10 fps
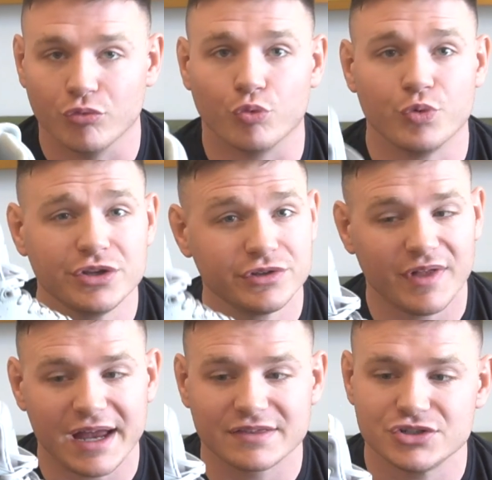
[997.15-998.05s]
Really
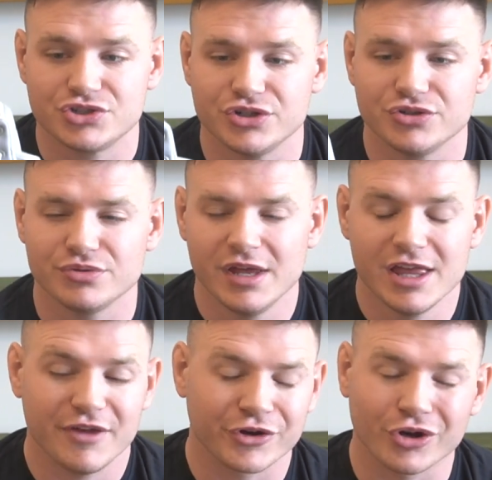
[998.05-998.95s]
like this shoe.
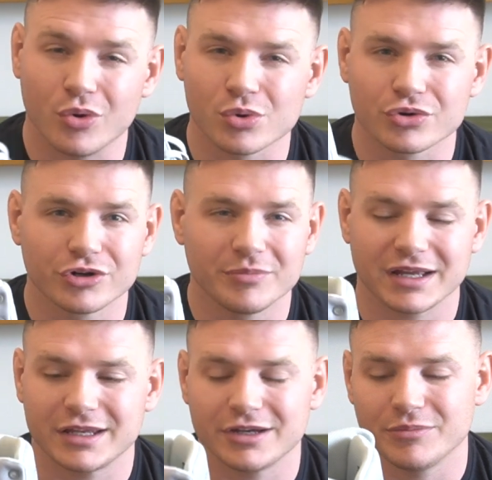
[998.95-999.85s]
If you're gonna order them, I
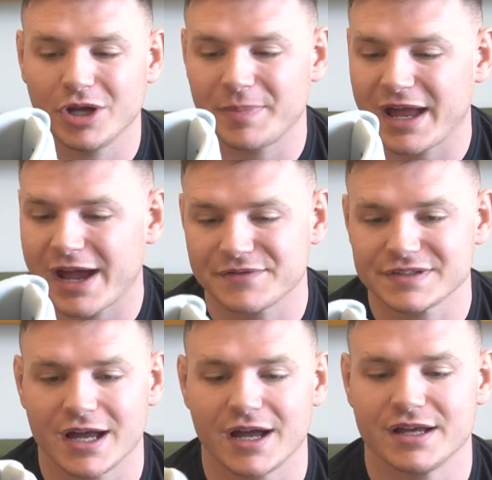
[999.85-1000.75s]
get them up a half
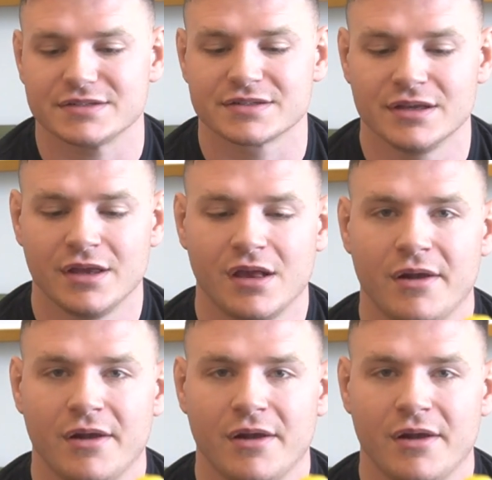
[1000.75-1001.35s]
size.